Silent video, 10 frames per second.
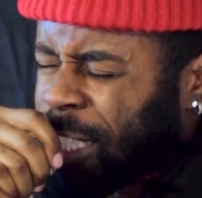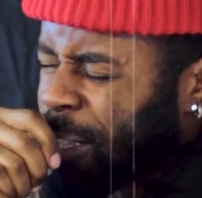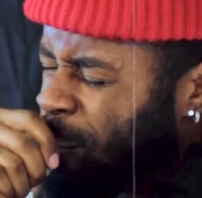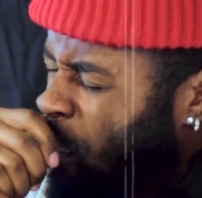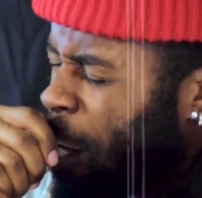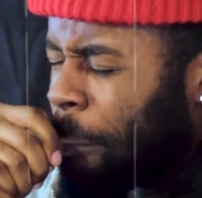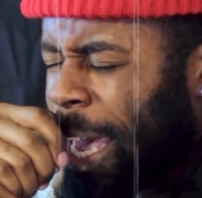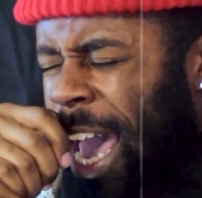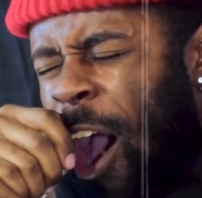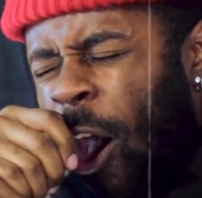a
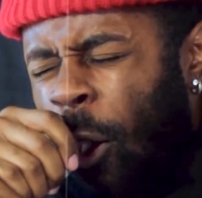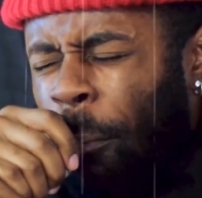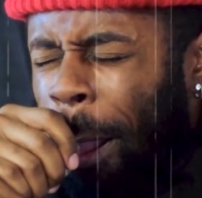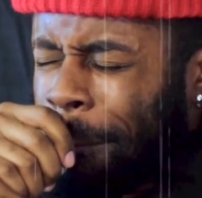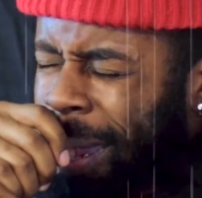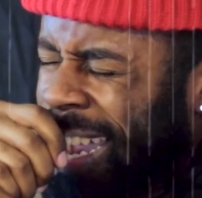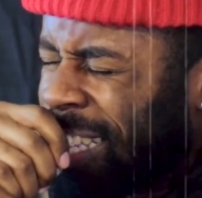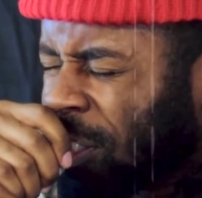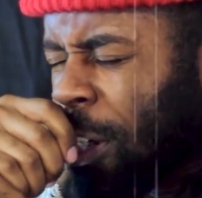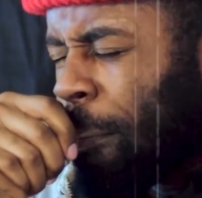woman. On my
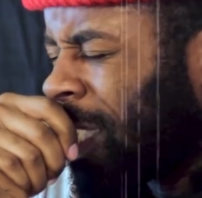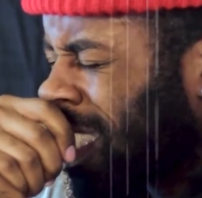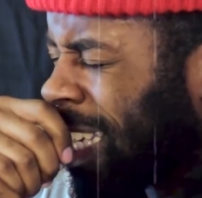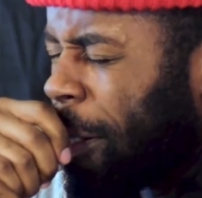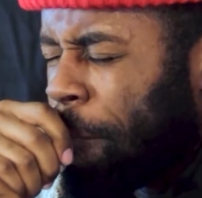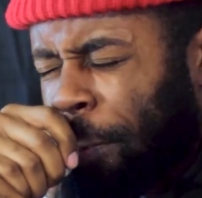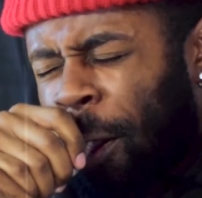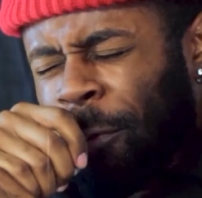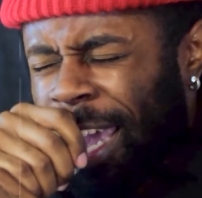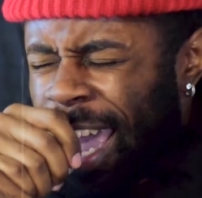mind, so much shit a
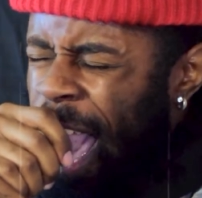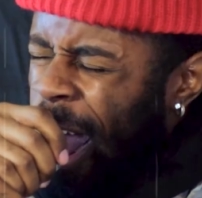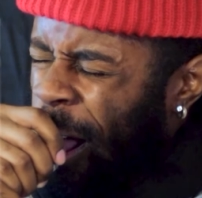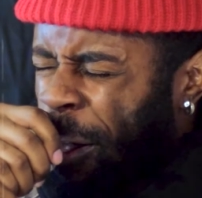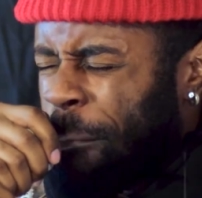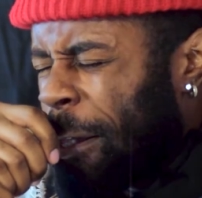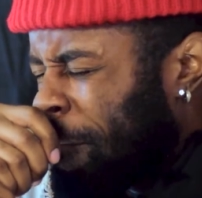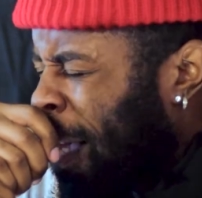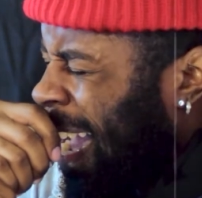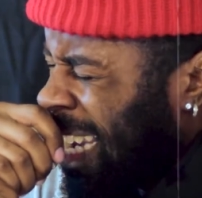boning. On my
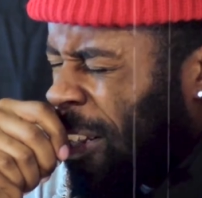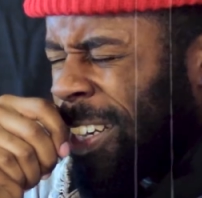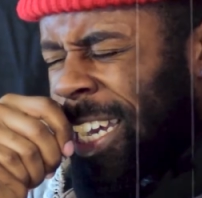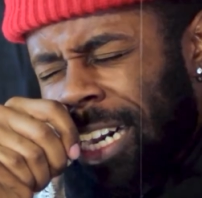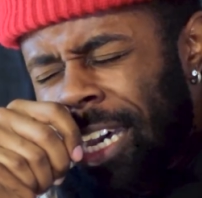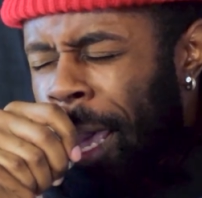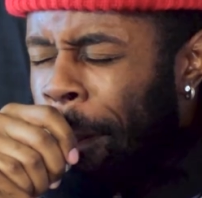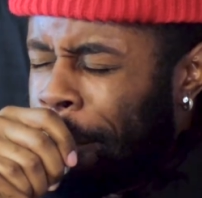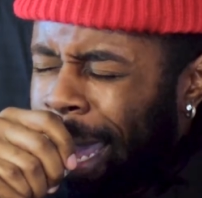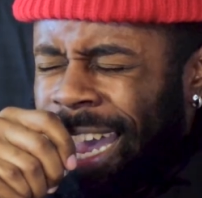mind, know that
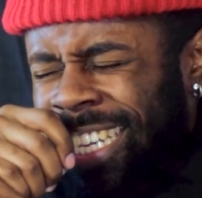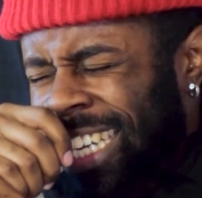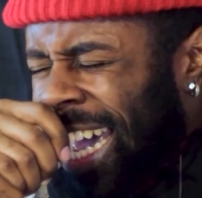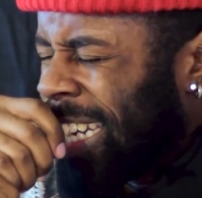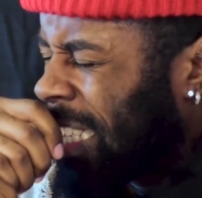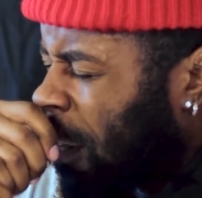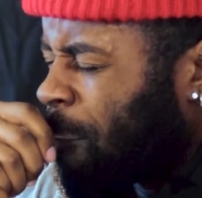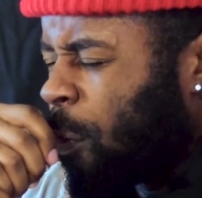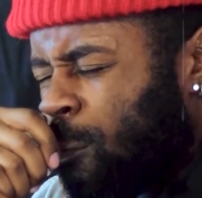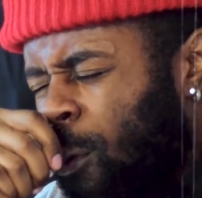mine not a
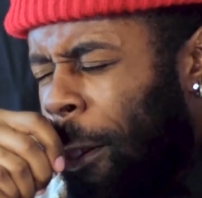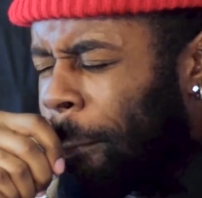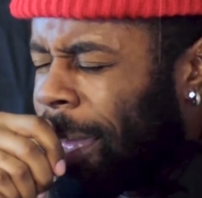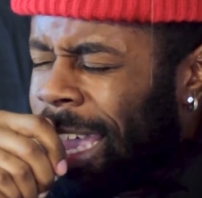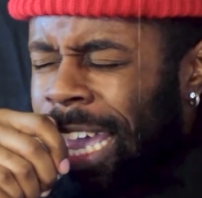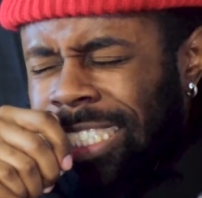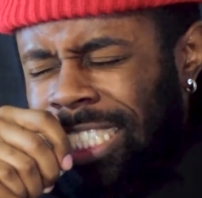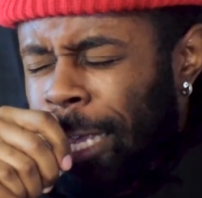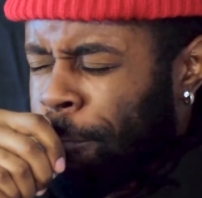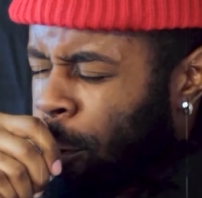different woman.
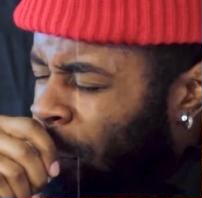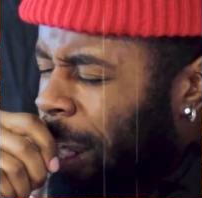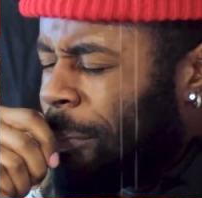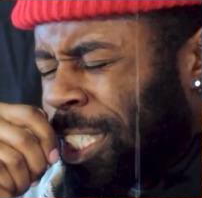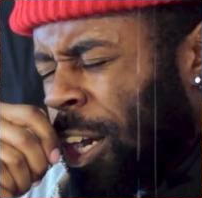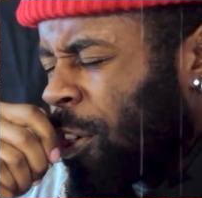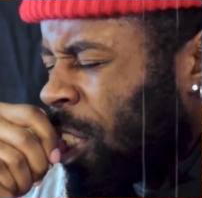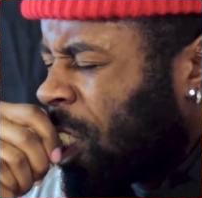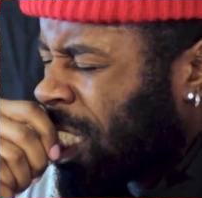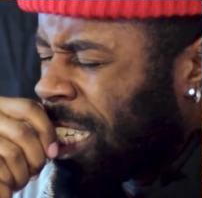Temporary, know
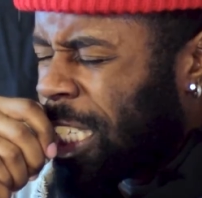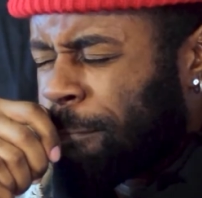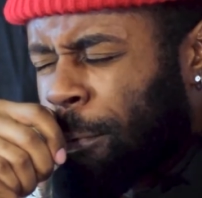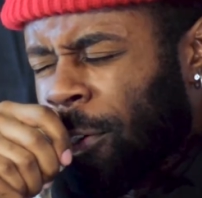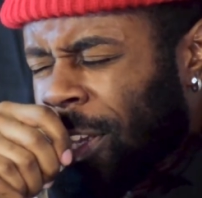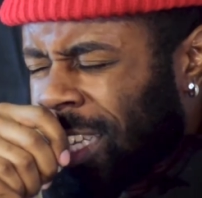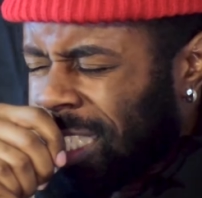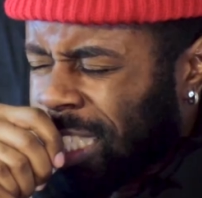this shit is broken, cause the